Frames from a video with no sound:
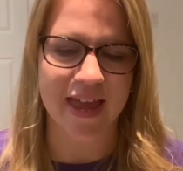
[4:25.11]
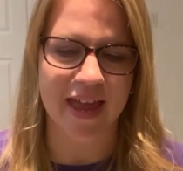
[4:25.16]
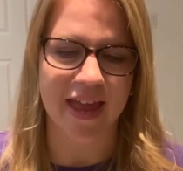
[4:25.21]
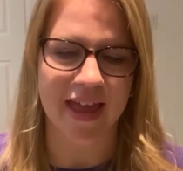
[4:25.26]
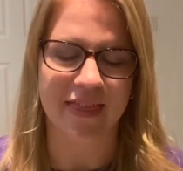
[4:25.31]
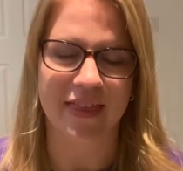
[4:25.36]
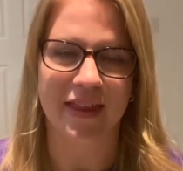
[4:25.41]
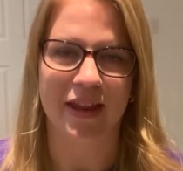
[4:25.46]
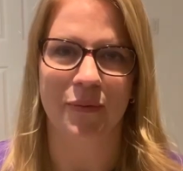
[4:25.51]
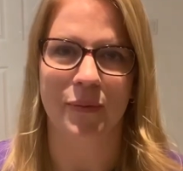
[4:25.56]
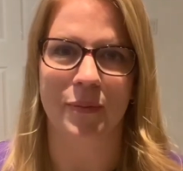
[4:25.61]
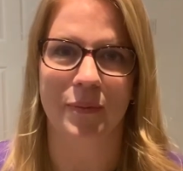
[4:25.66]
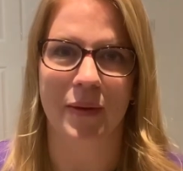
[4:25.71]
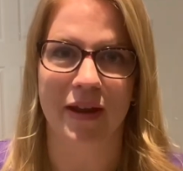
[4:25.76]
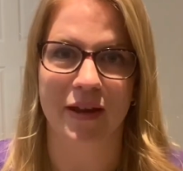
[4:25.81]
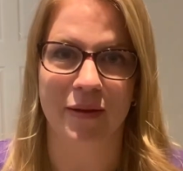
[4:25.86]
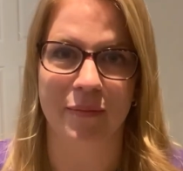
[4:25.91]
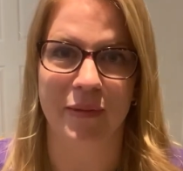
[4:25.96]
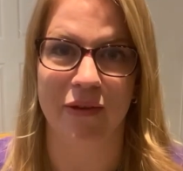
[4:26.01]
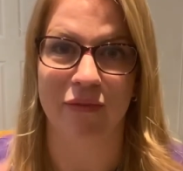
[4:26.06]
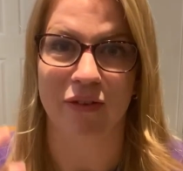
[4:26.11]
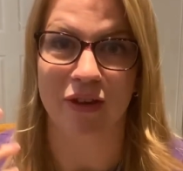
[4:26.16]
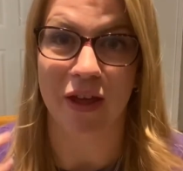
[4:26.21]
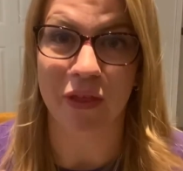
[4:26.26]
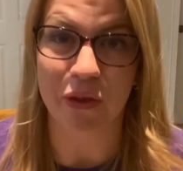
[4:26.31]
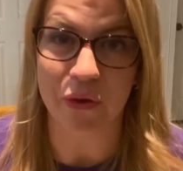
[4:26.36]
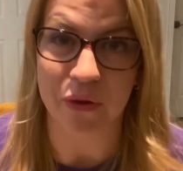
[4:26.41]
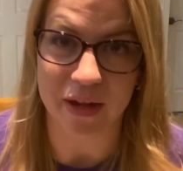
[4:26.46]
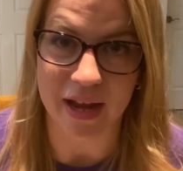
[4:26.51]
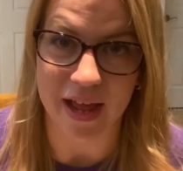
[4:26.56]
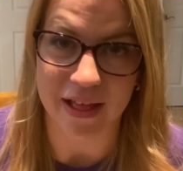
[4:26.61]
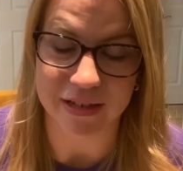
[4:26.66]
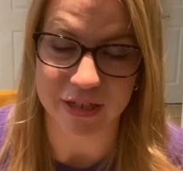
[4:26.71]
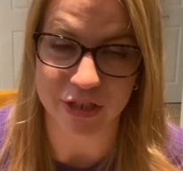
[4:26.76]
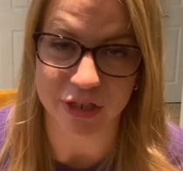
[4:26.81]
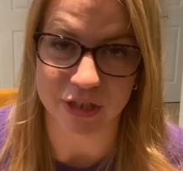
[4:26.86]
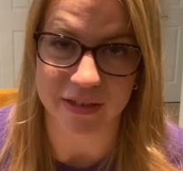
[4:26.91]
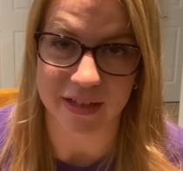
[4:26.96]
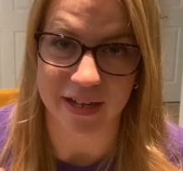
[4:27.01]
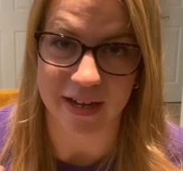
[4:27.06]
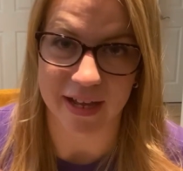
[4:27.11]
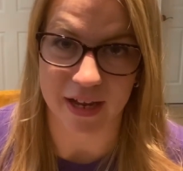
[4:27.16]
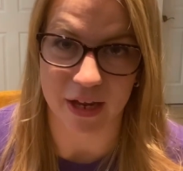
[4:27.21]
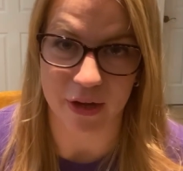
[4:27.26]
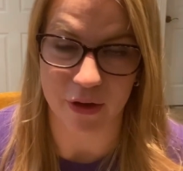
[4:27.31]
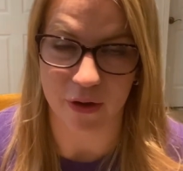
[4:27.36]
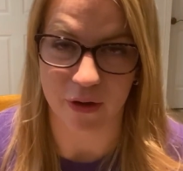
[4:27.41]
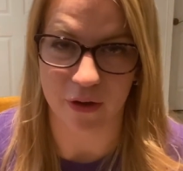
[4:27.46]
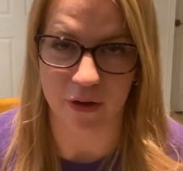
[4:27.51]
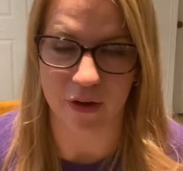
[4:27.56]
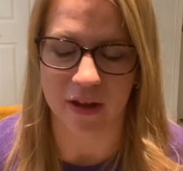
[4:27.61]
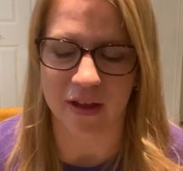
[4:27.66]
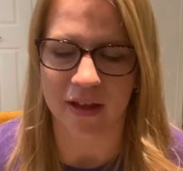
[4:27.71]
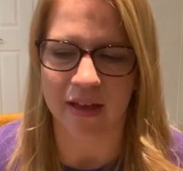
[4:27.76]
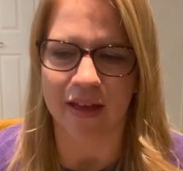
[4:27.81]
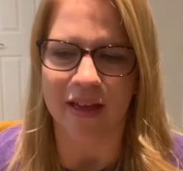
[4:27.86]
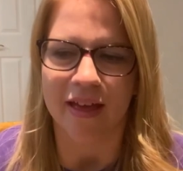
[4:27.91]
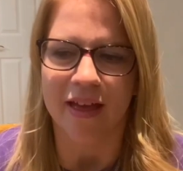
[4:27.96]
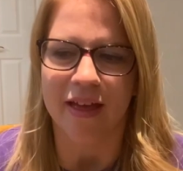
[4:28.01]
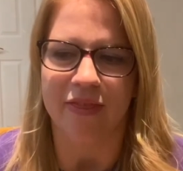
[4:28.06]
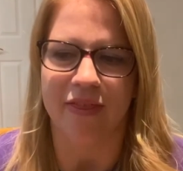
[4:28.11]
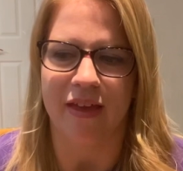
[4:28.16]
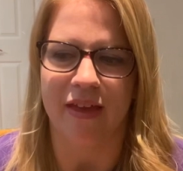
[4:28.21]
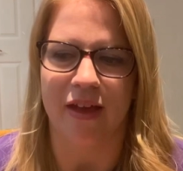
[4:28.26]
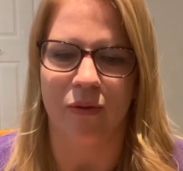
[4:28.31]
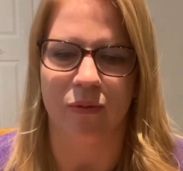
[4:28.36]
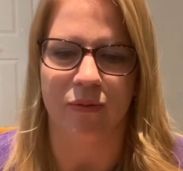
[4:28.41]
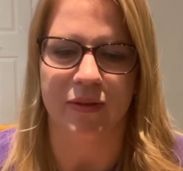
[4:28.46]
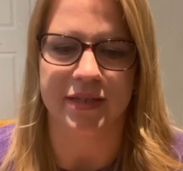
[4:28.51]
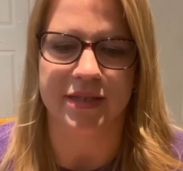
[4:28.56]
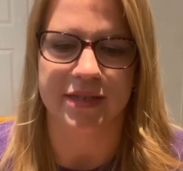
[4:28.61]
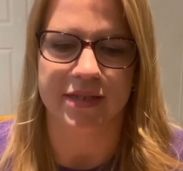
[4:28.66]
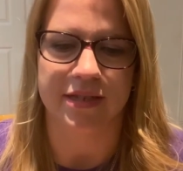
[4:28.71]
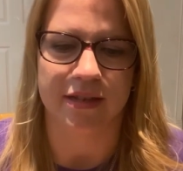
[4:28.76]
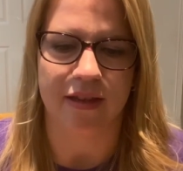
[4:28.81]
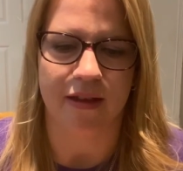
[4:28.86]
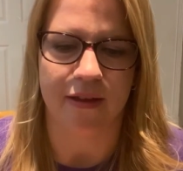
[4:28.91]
And then it reminded me of another analogy that I had heard that was